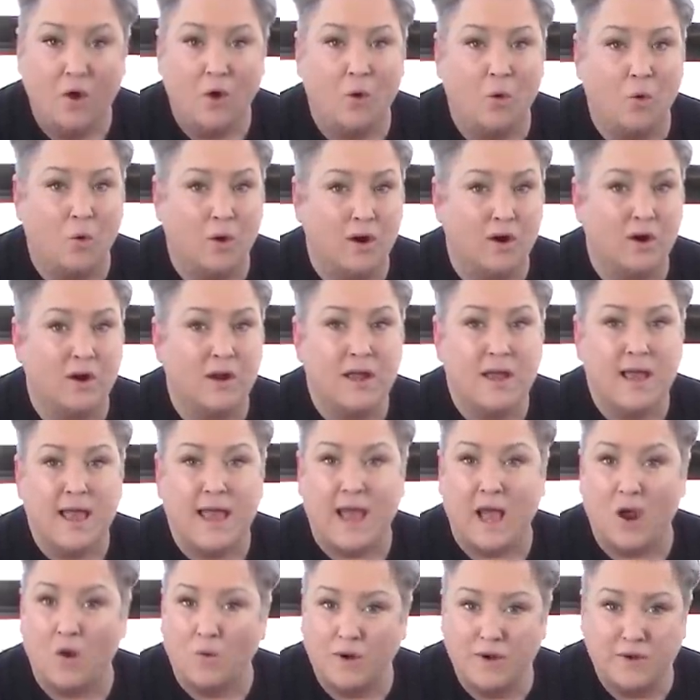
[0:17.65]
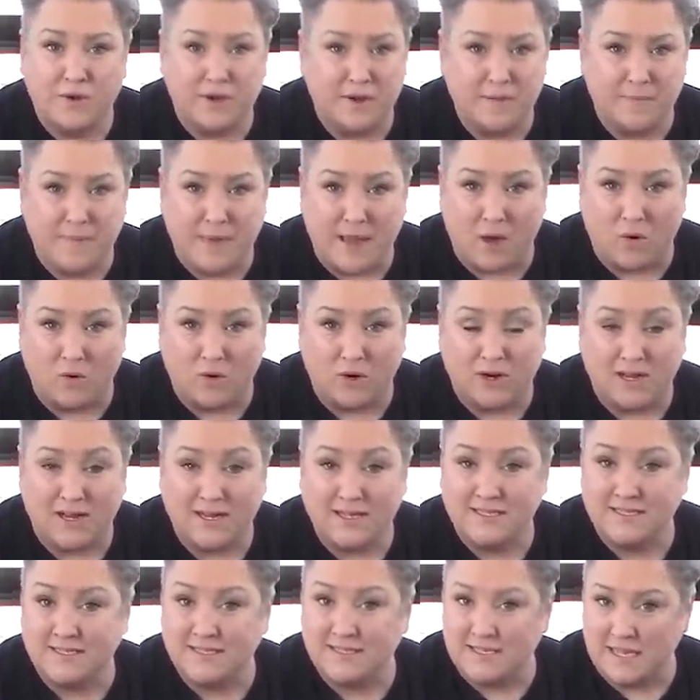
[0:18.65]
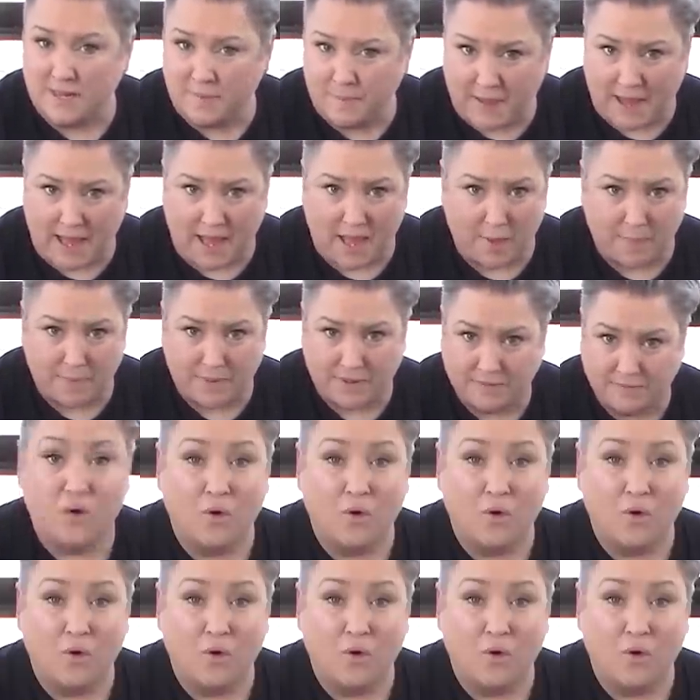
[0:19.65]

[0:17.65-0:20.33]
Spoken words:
or how are you going to power a CPAP?